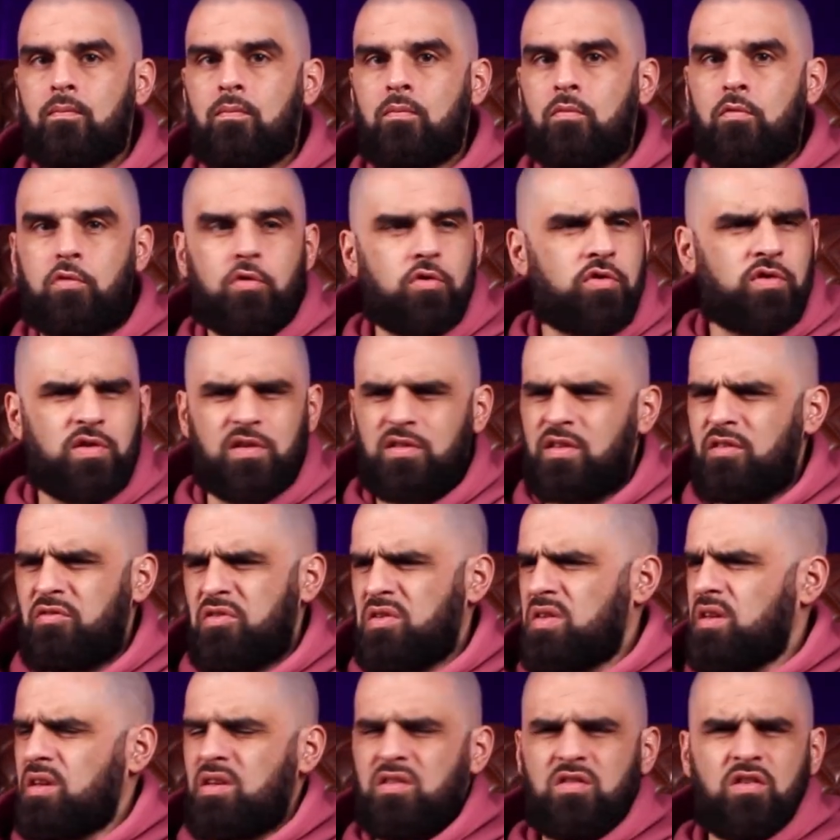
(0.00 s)
Versus
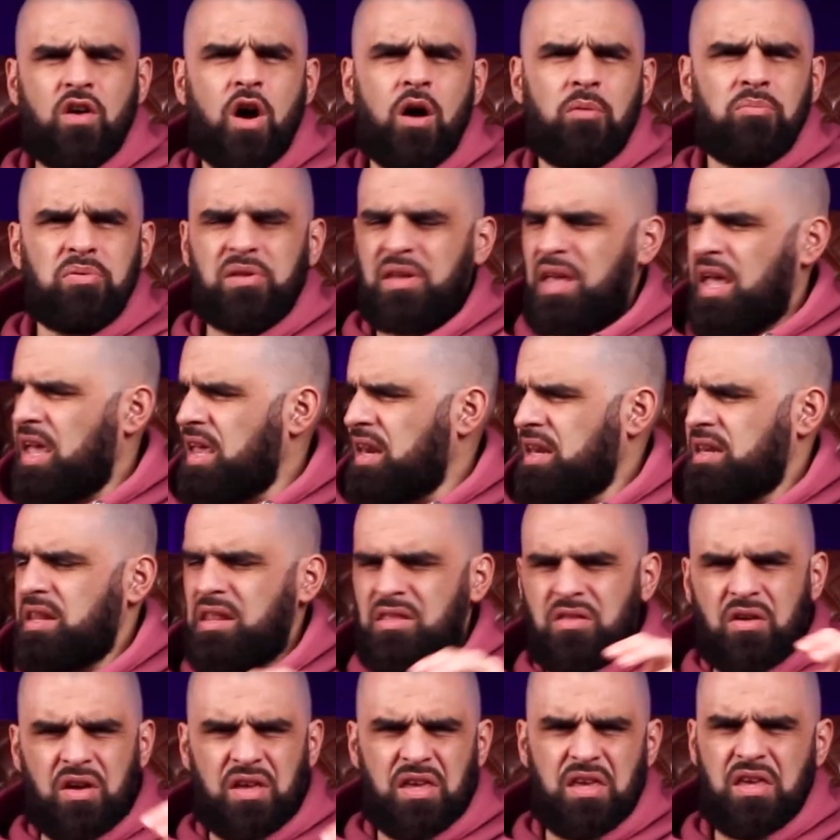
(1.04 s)
everything is complicated
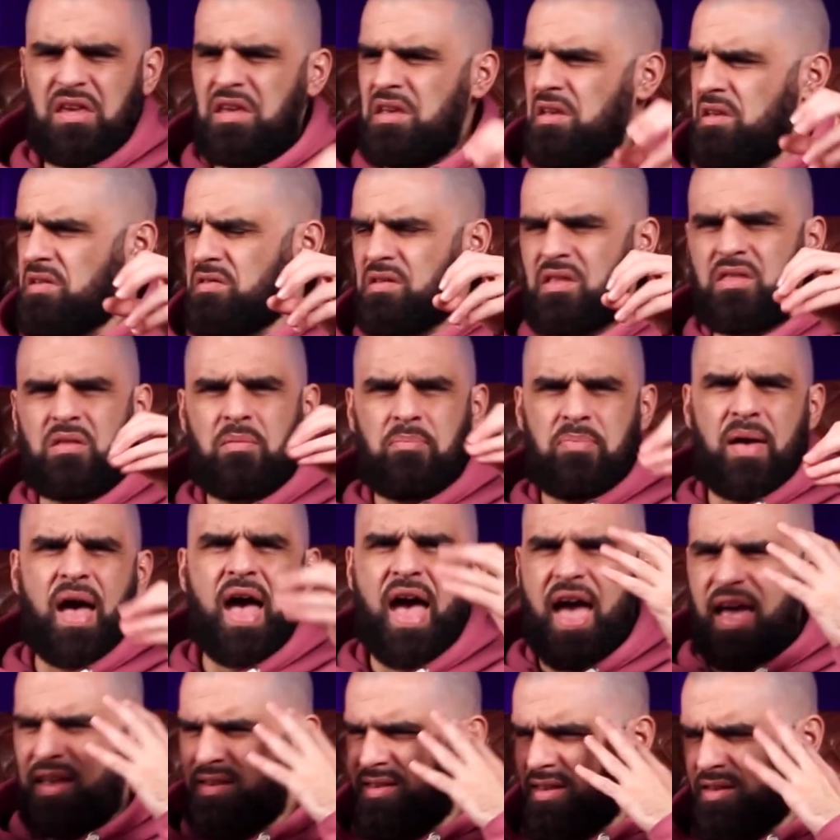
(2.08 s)
and the heels and the
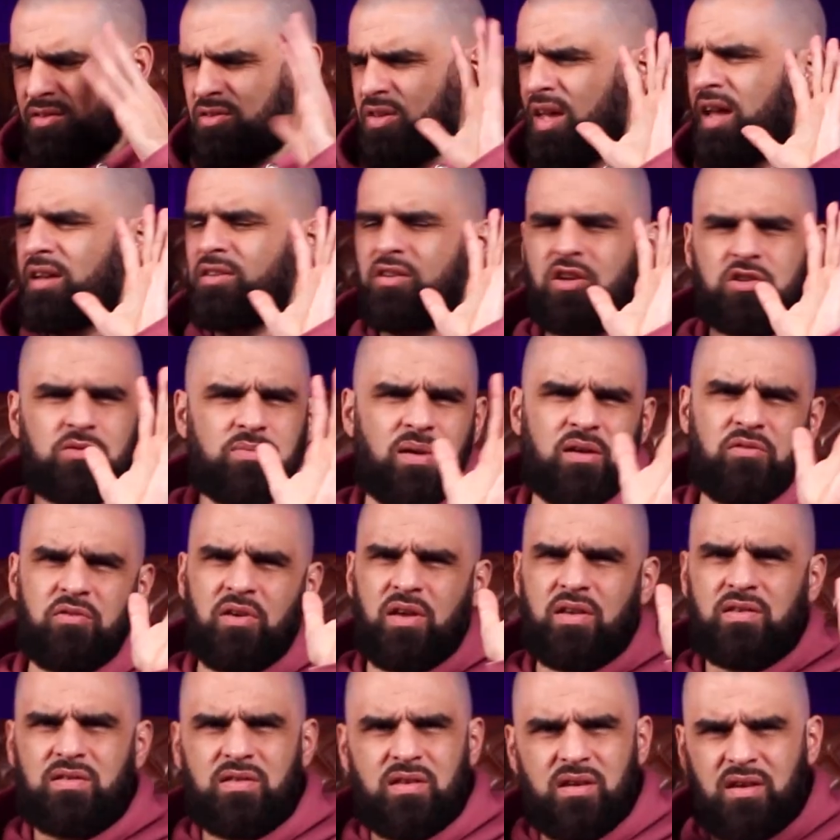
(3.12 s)
bags and can't touch my
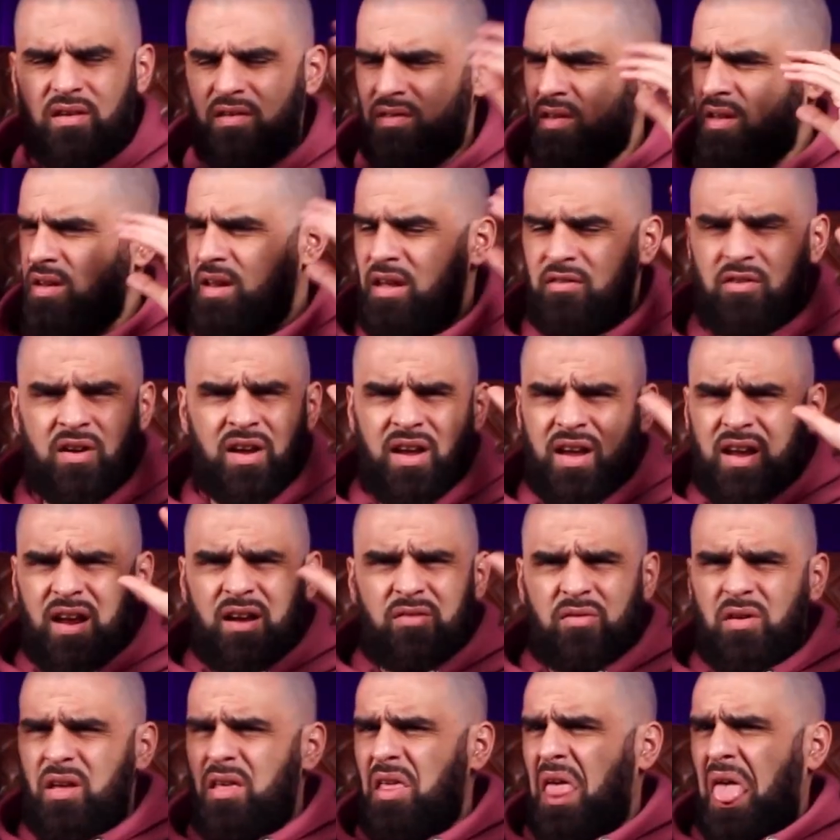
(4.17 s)
face this and every,
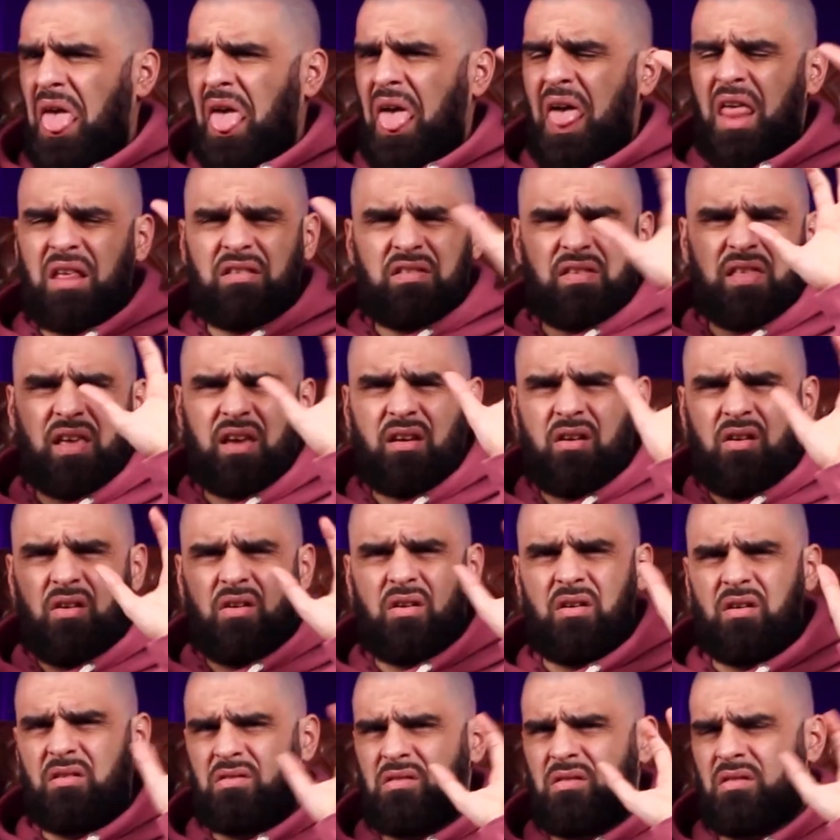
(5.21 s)
every, uh, it's like,
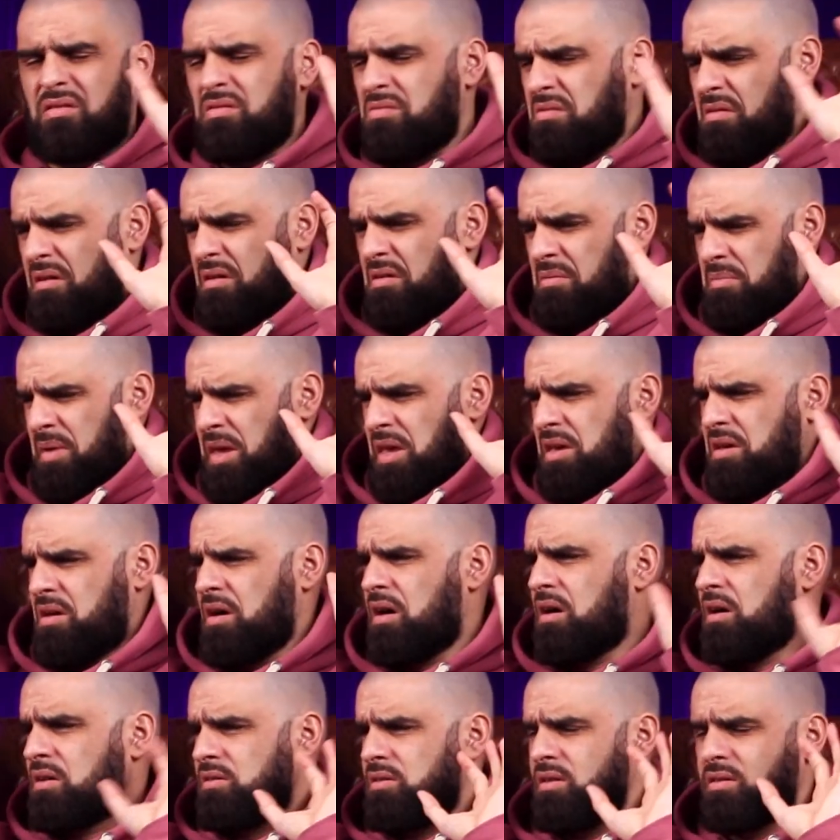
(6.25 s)
oh, it's just, oh my
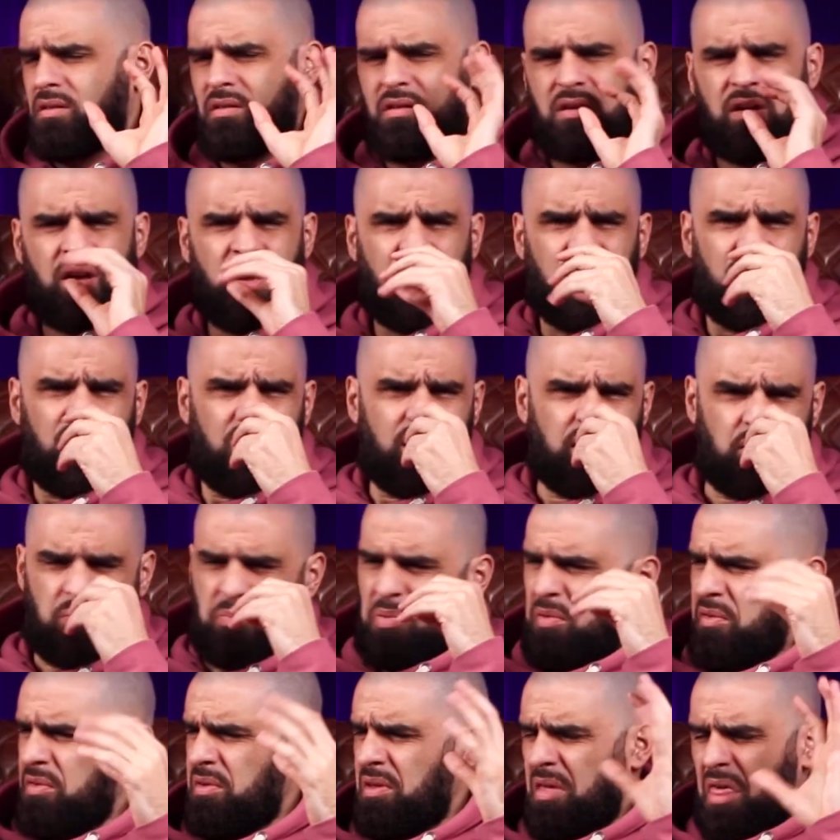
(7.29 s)
God. It's a, and,
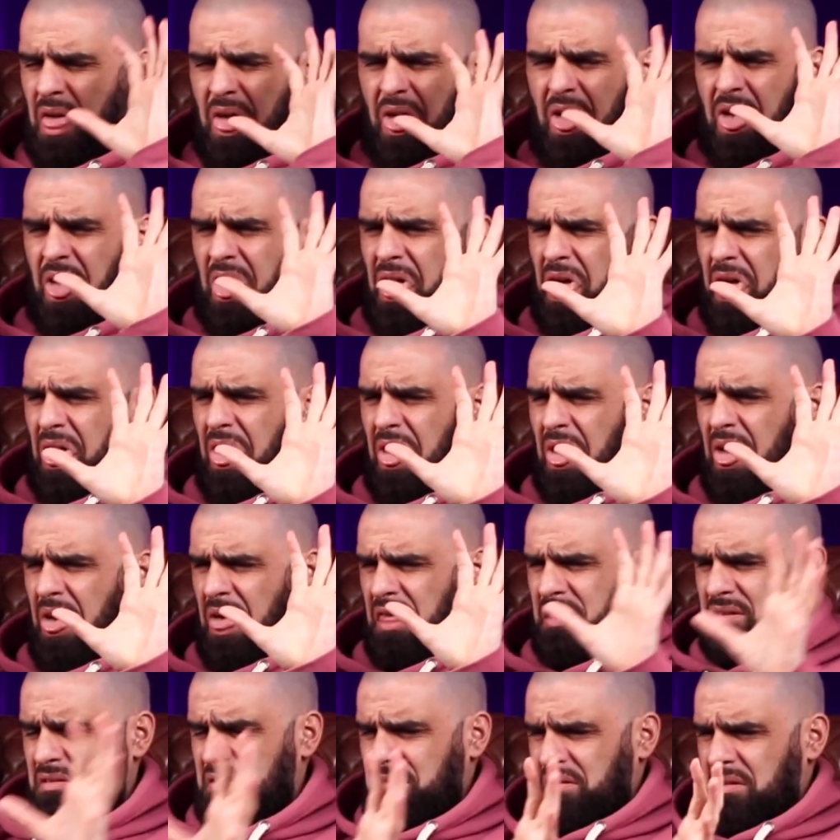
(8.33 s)
uh,
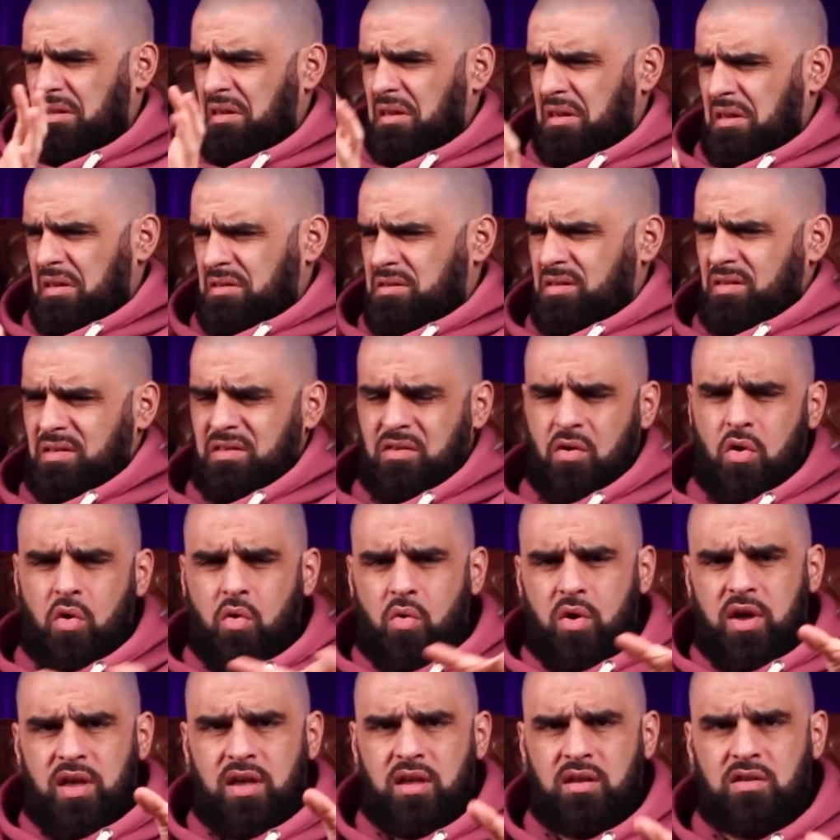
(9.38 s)
uh, just go
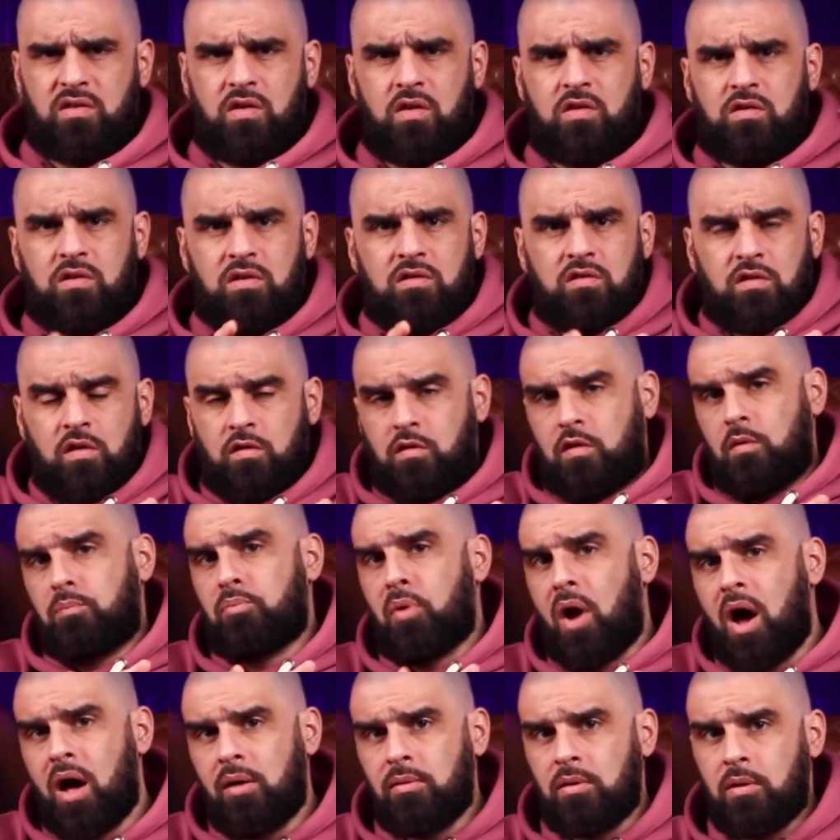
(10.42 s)
away. It's just, it's just a
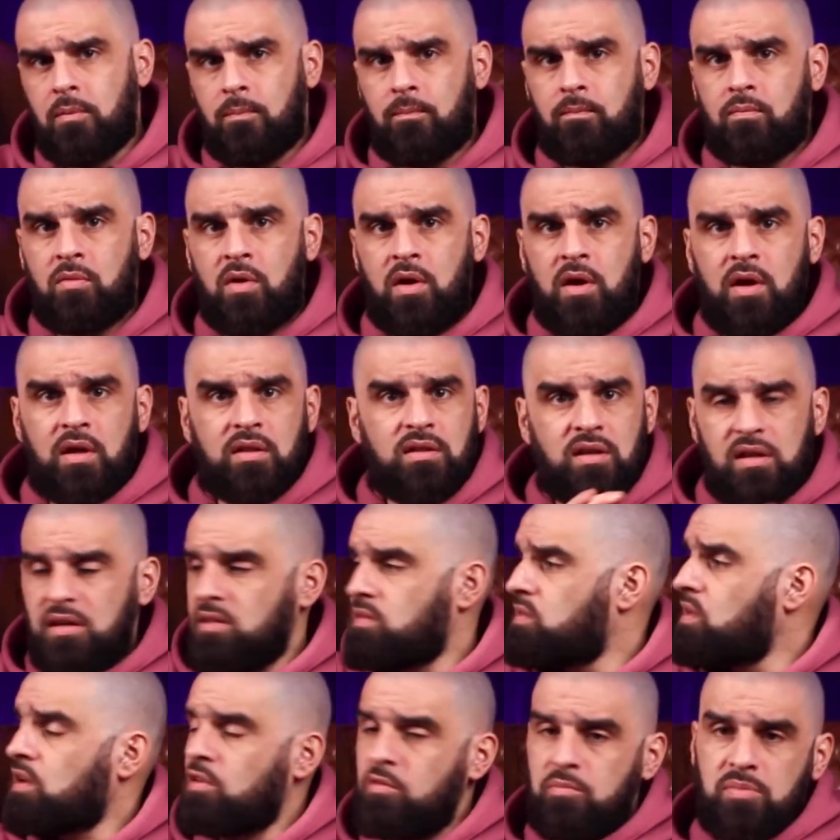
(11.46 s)
problem. Then
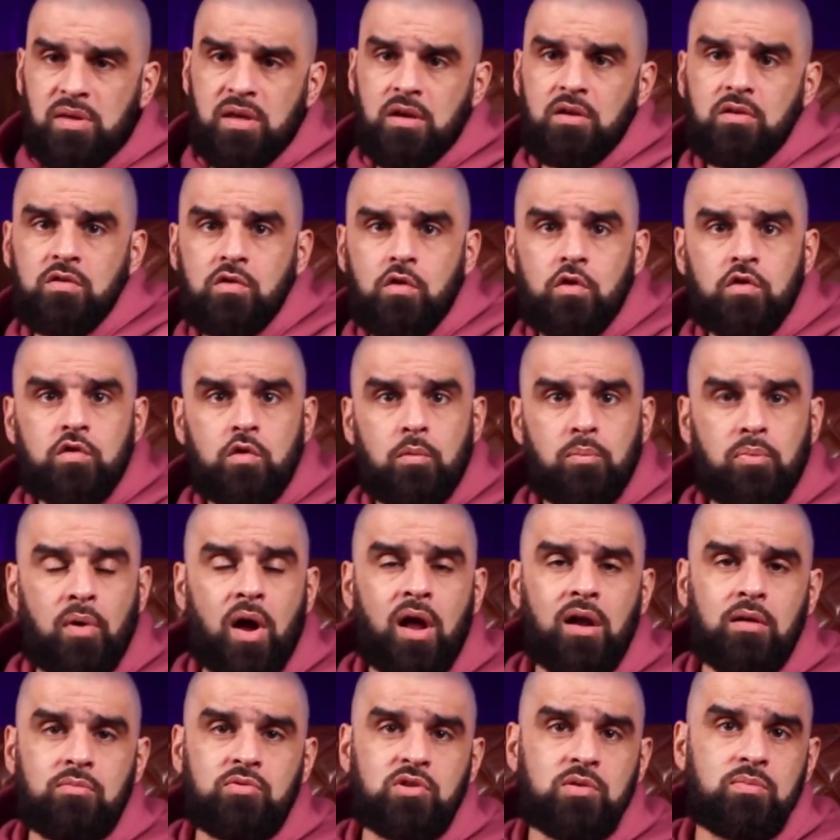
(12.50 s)
instead of being a source of
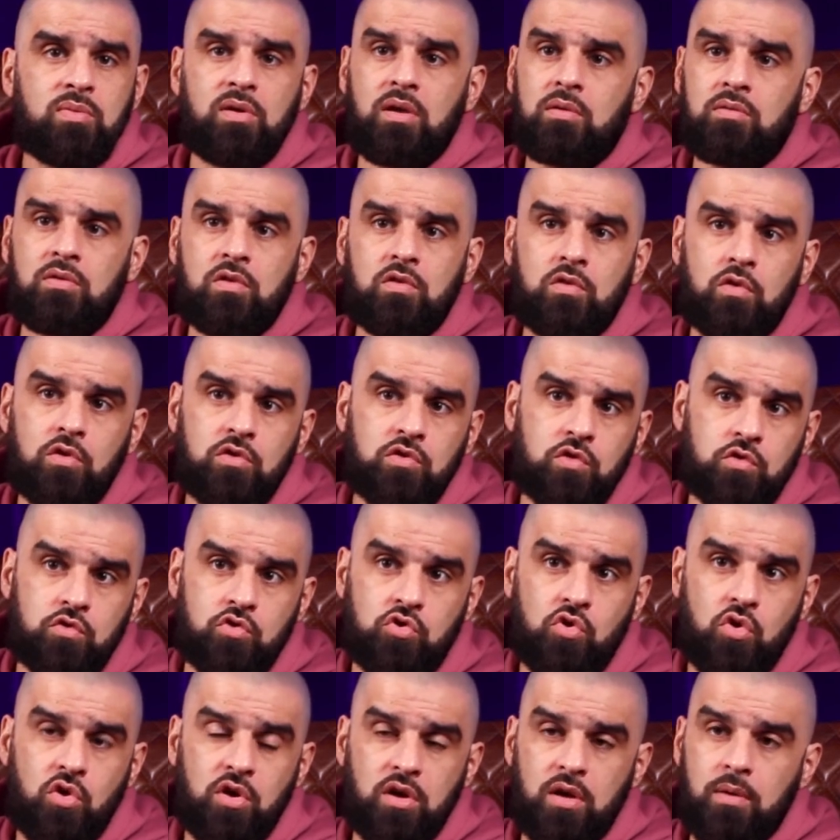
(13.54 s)
problem, she becomes a source of
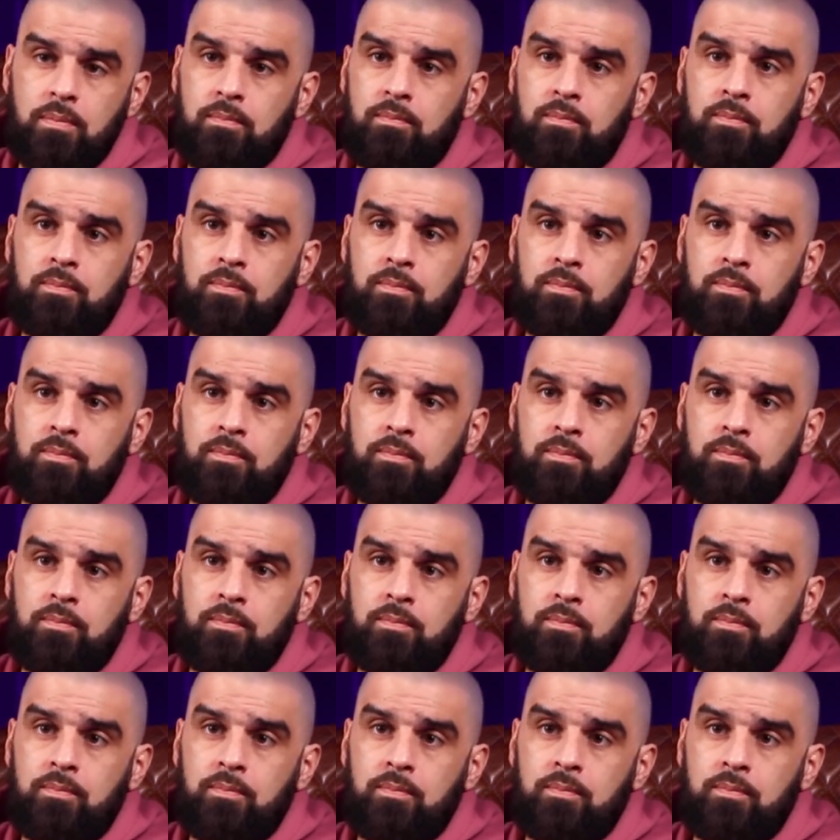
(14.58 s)
joy.